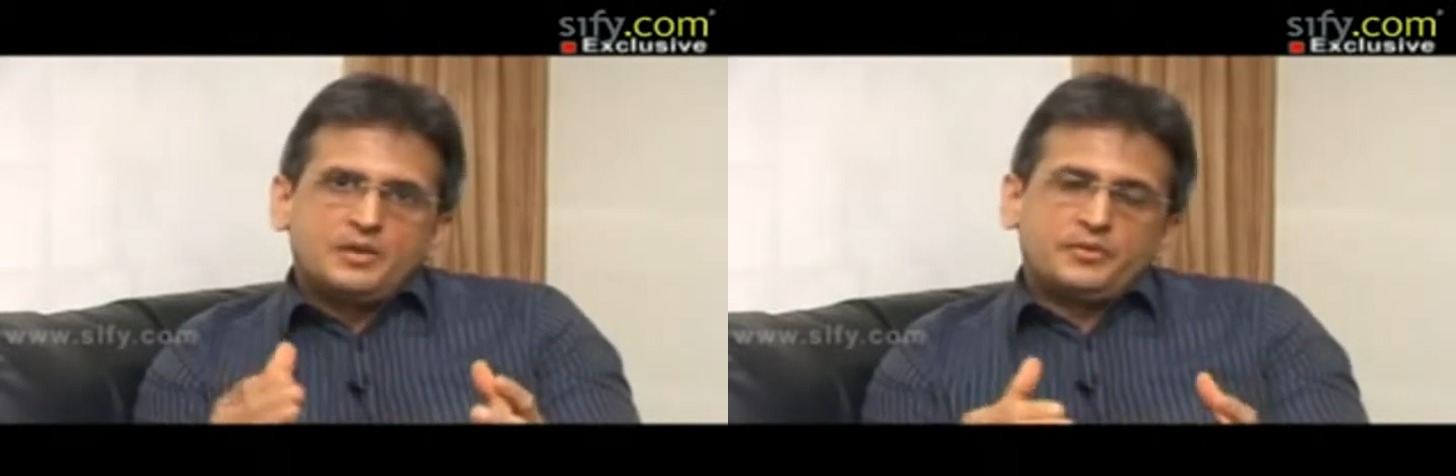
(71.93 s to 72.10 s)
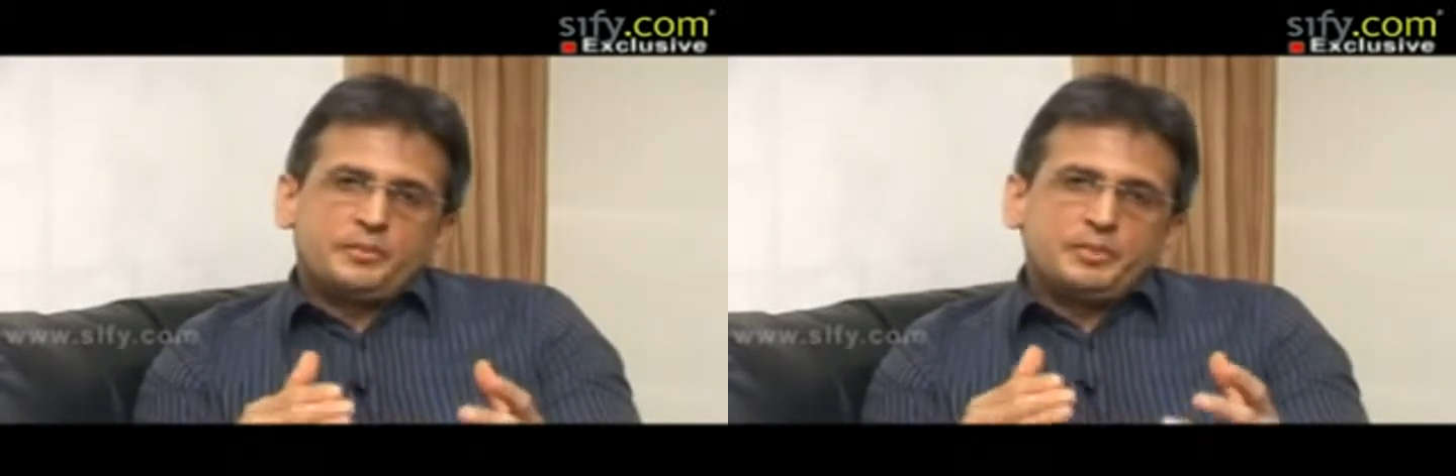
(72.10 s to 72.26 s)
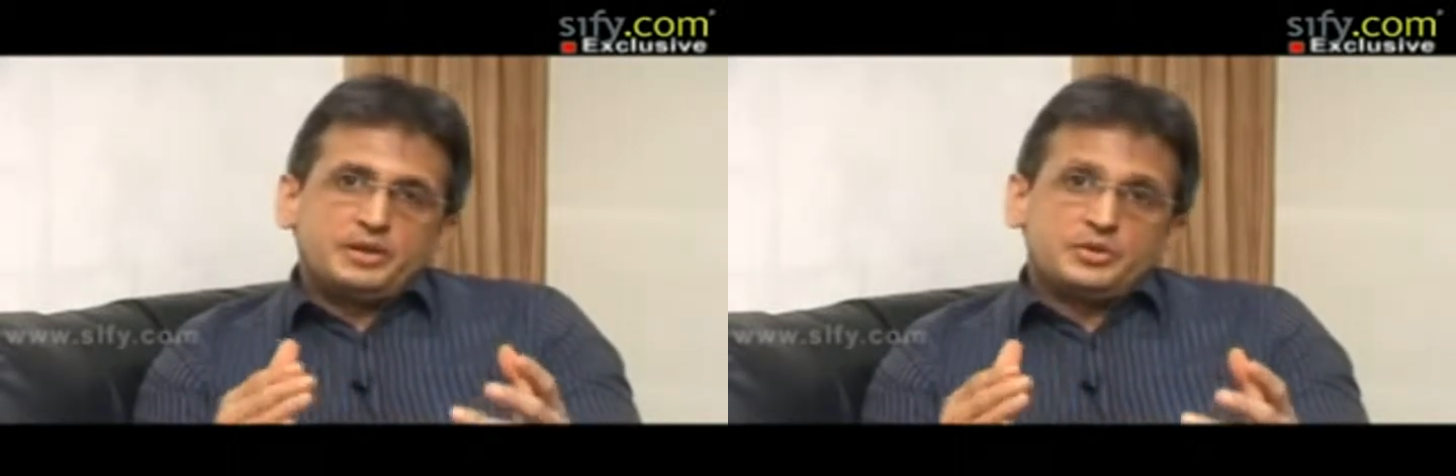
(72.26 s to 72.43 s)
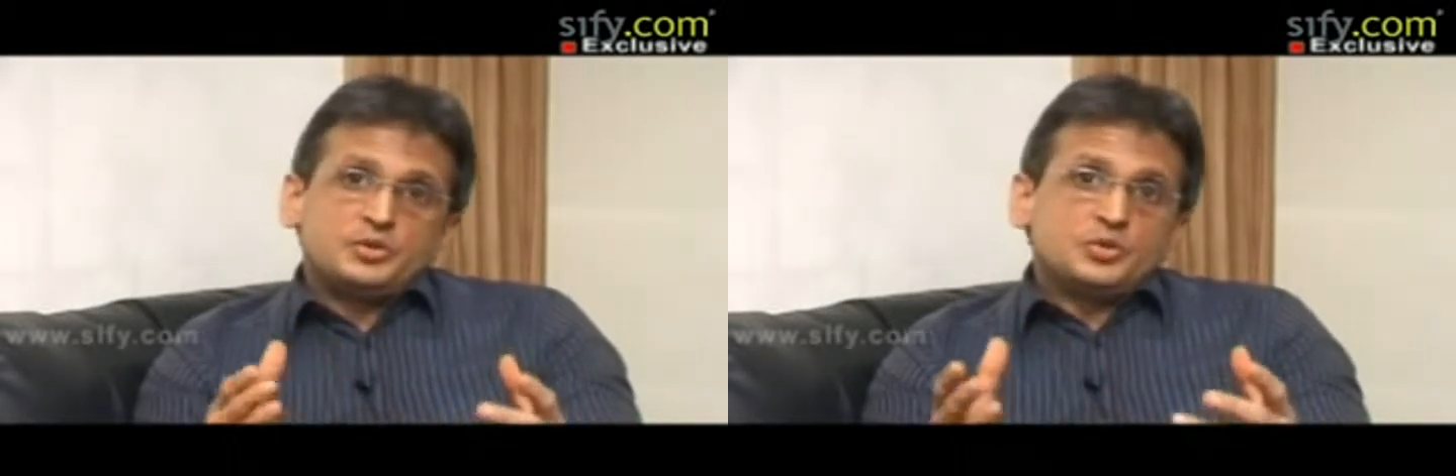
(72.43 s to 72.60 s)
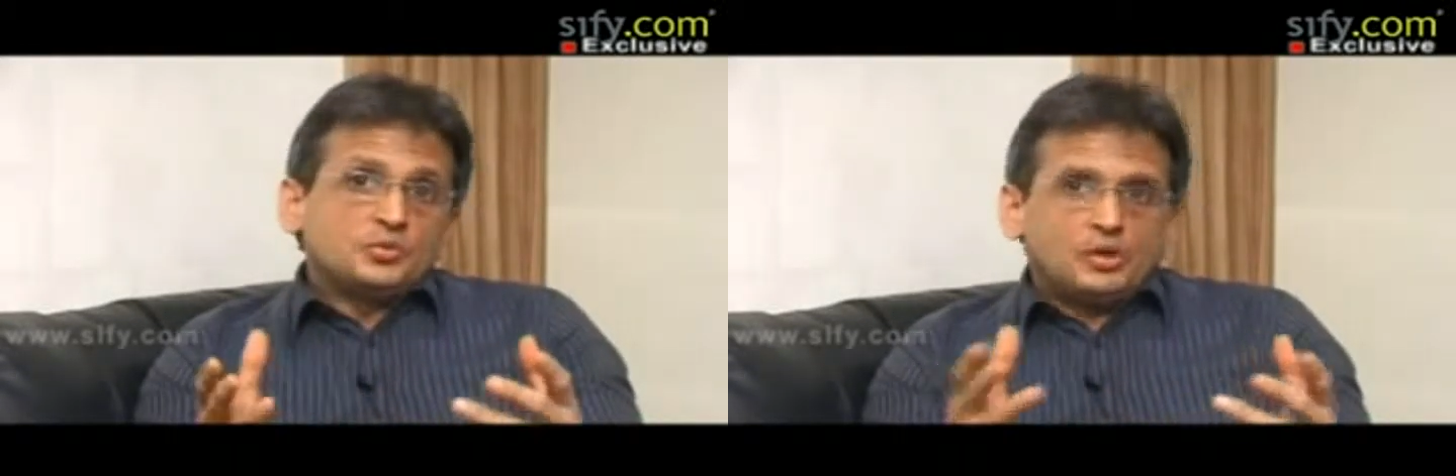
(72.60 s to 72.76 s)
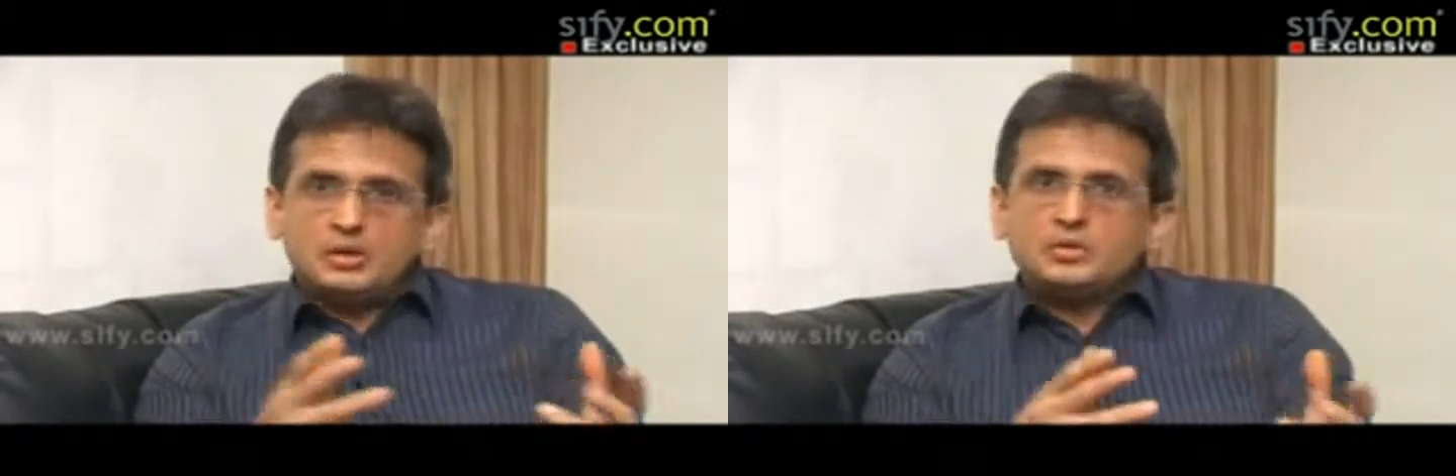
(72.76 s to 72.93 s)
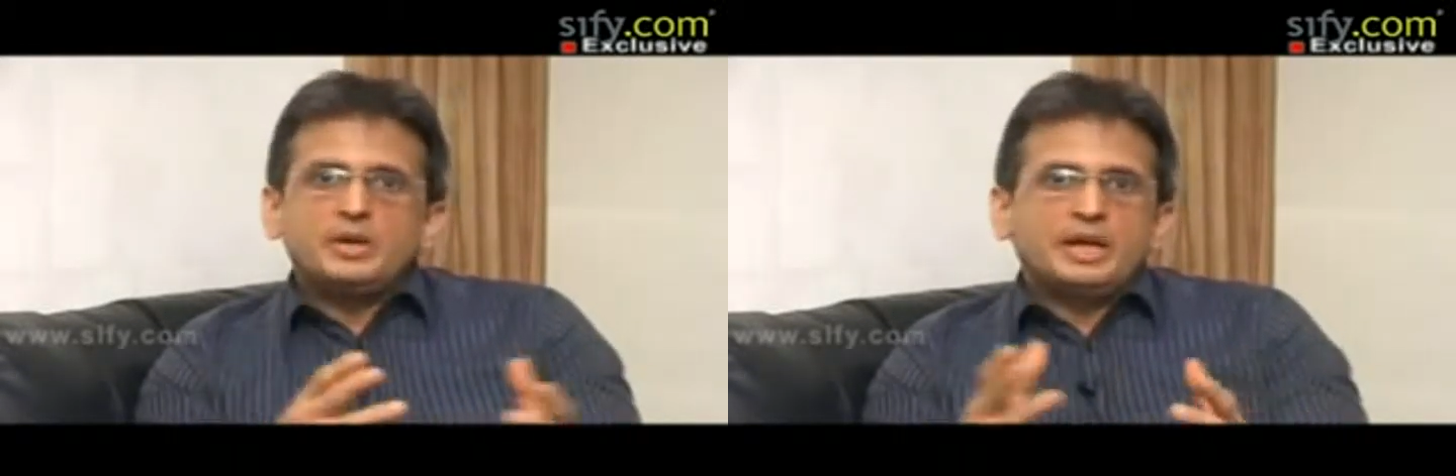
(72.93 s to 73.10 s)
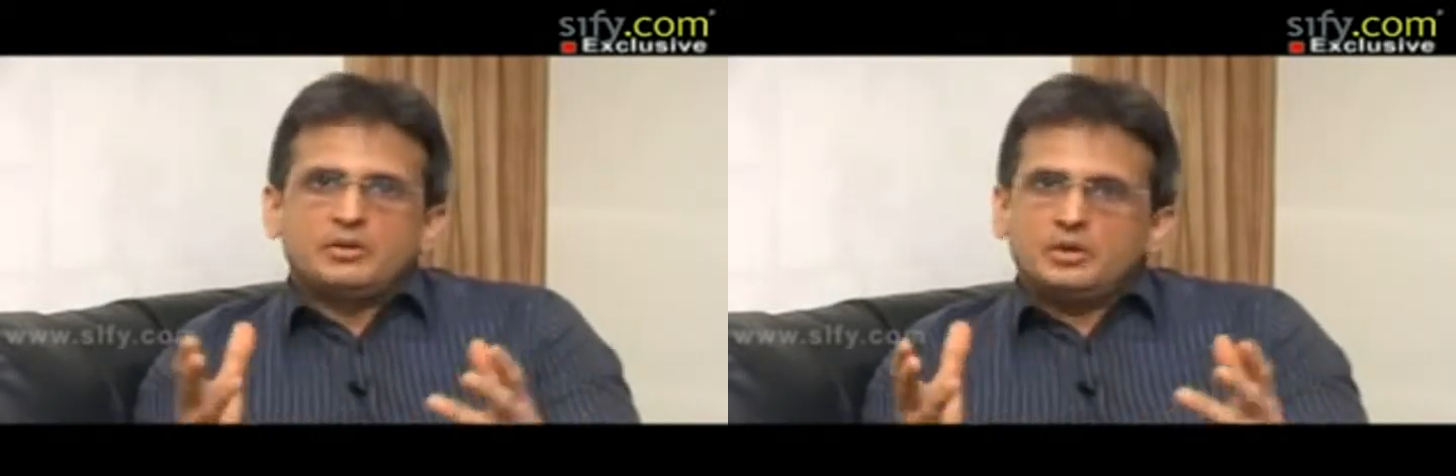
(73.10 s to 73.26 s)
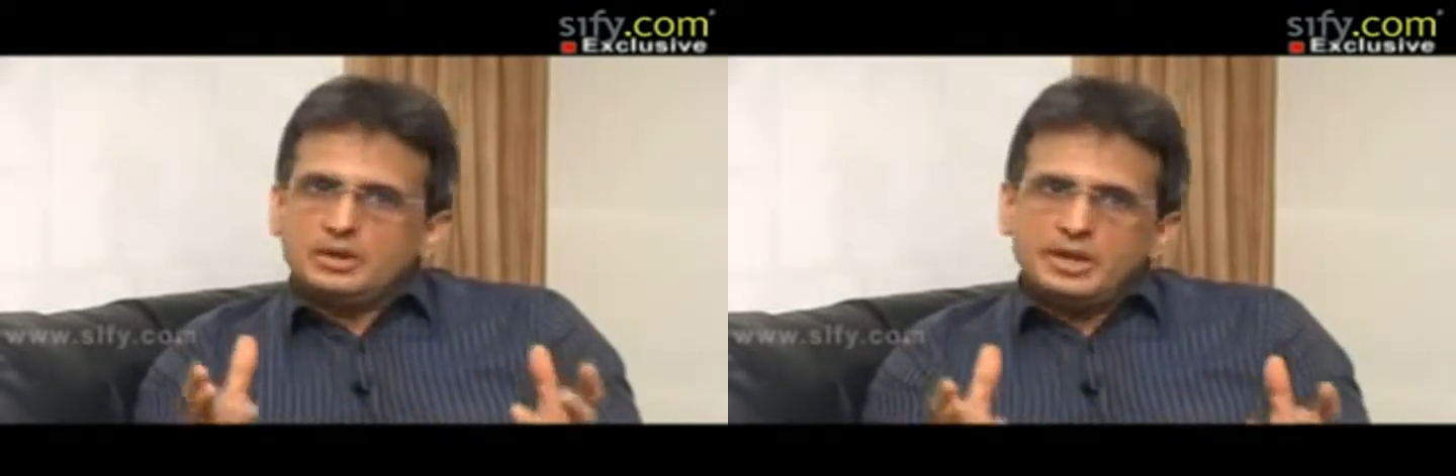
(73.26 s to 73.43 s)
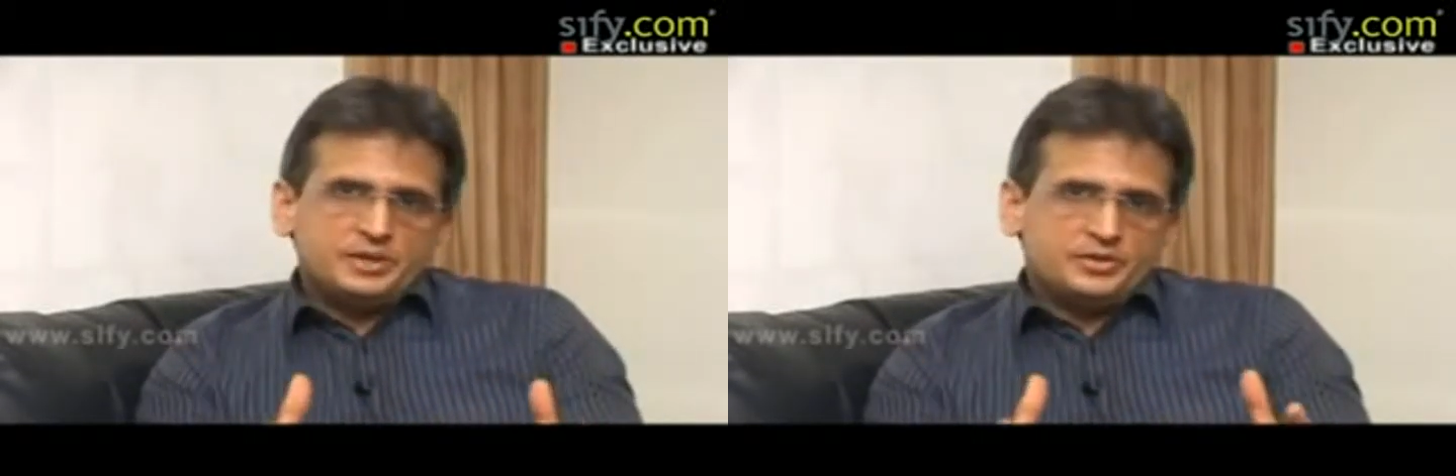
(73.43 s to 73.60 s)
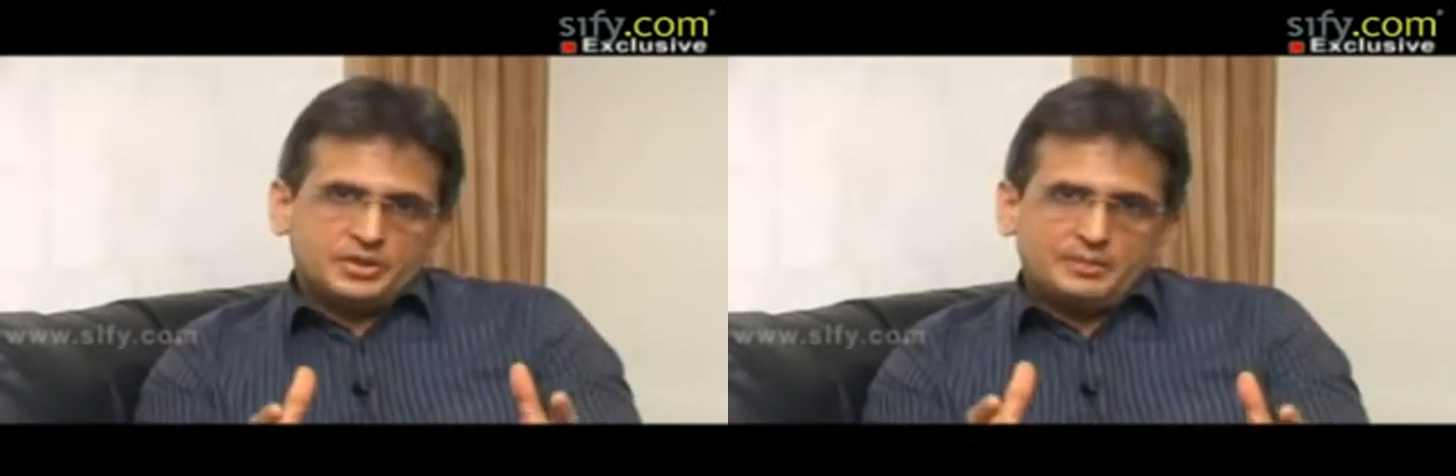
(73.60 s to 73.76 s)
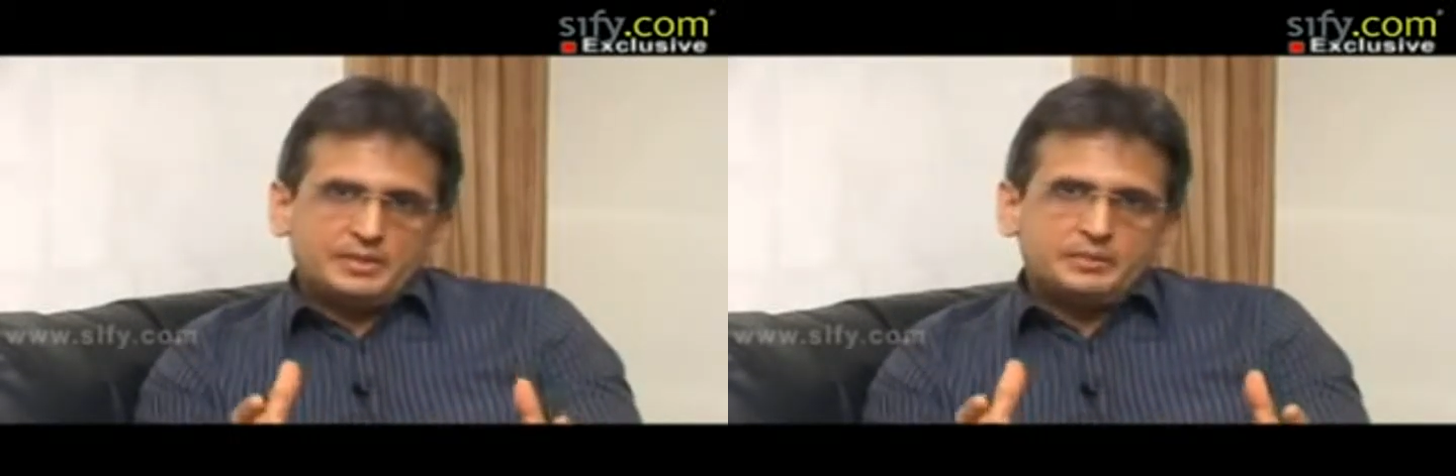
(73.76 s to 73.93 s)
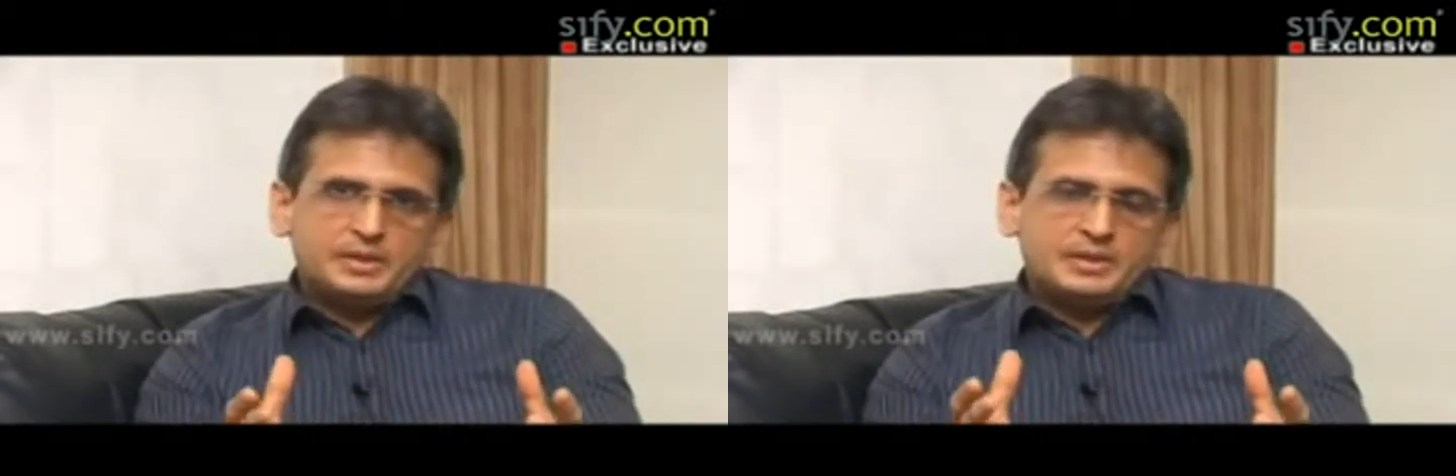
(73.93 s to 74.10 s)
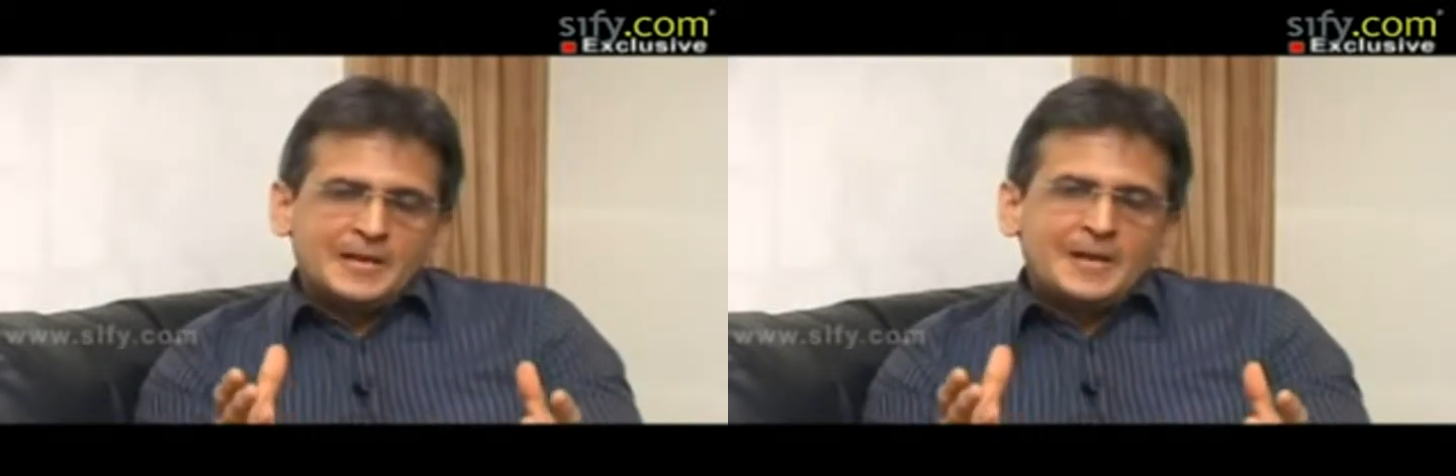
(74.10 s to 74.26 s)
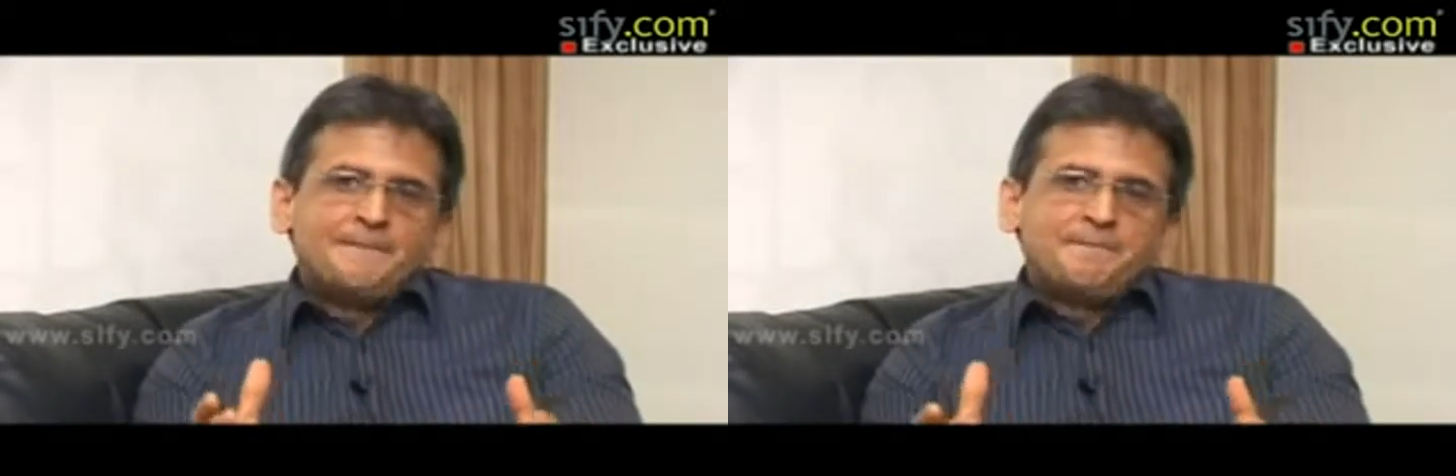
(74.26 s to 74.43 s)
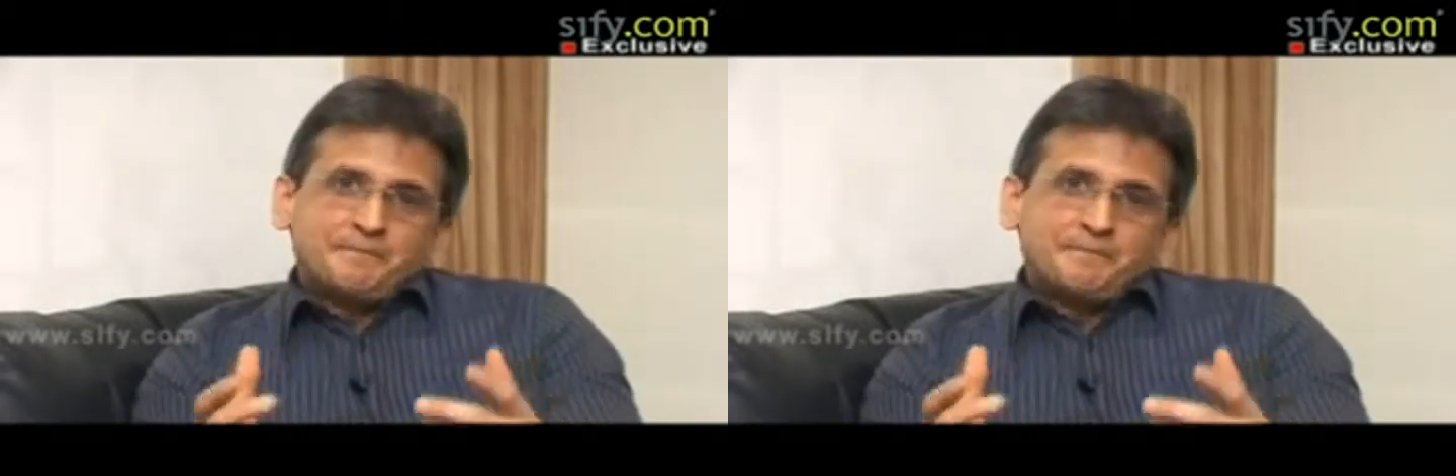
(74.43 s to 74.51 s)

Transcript: for patients to want to have all kinds of supplements,